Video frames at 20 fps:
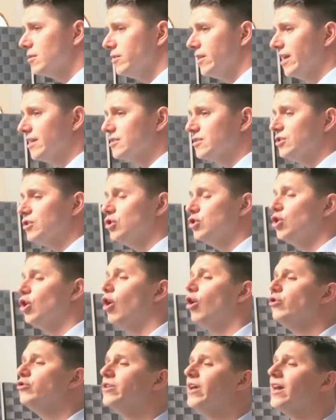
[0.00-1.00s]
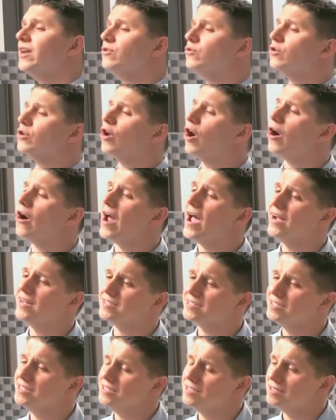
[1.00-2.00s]
Next thing you know, you get into a car
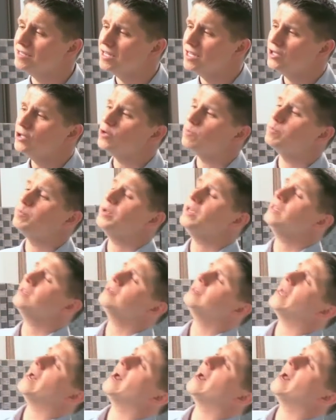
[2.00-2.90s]
accident, you're pinned